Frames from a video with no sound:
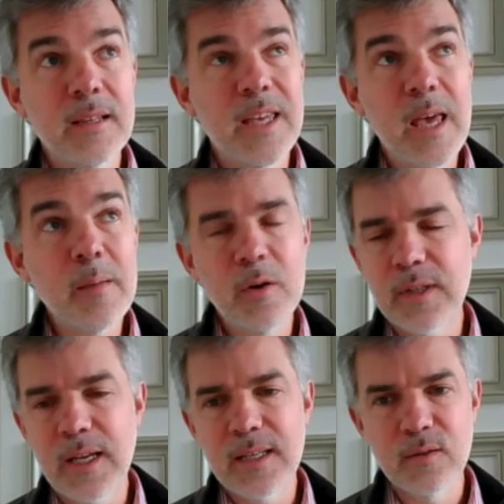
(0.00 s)
came out
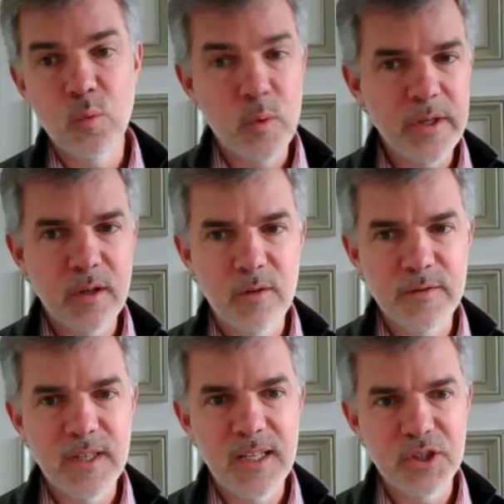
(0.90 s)
as the winner of
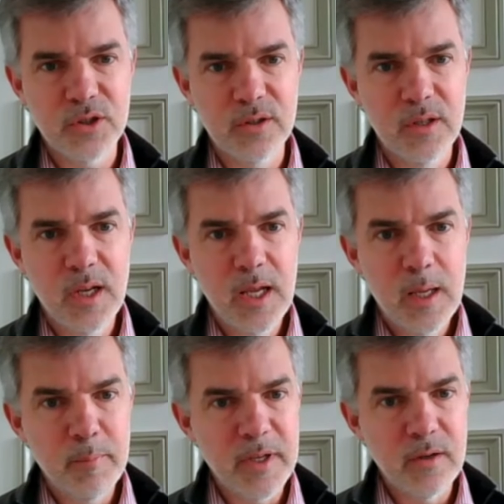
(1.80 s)
the election,
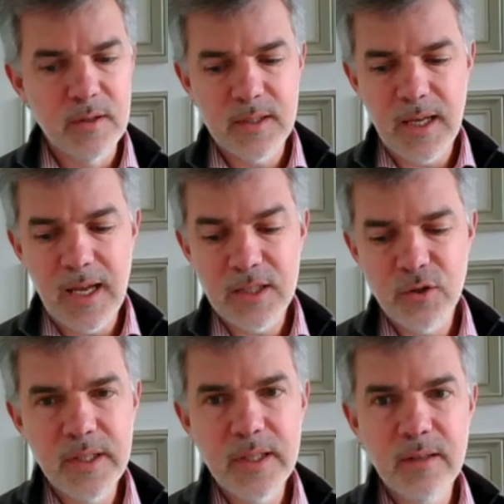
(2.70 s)
because
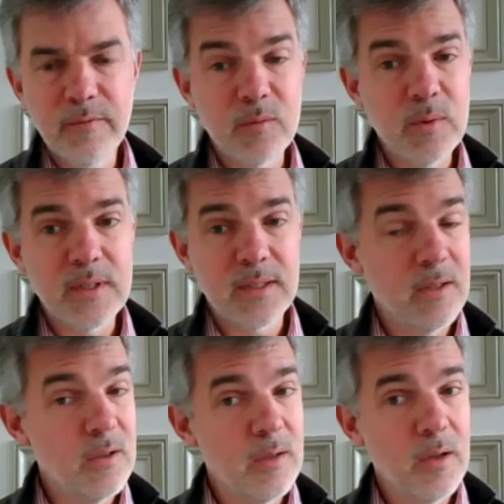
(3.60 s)
actually that was
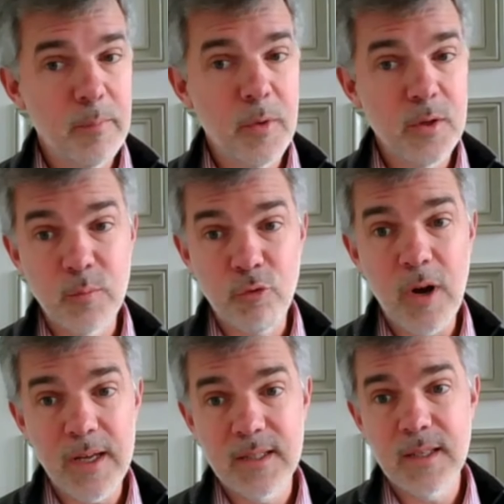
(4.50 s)
a
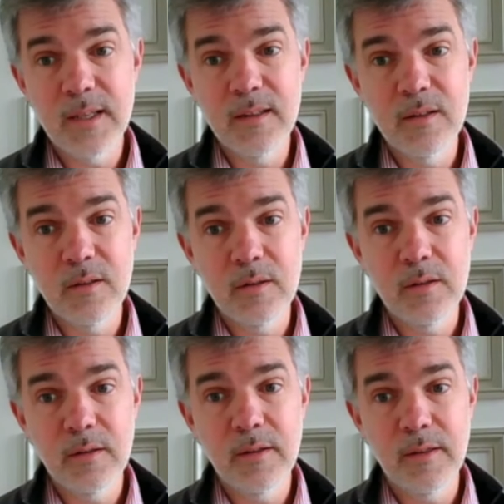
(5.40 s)
surprise in
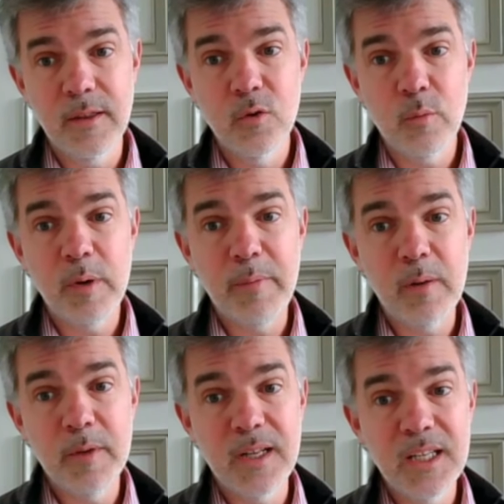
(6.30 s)
the European
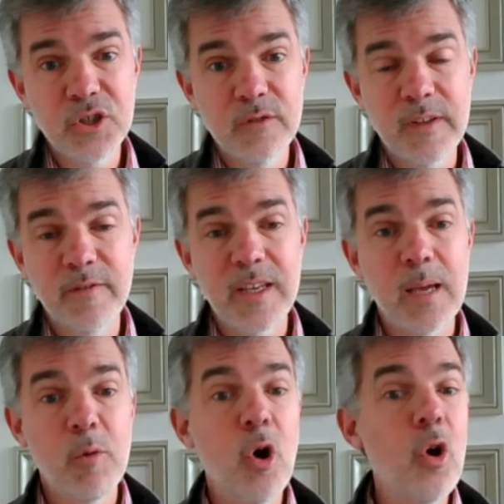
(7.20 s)
Parliament election that they
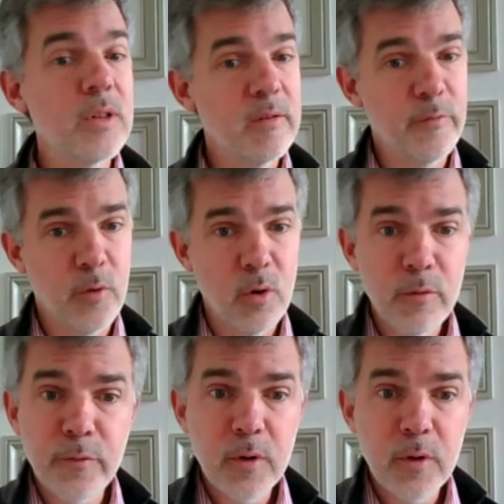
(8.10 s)
came only fourth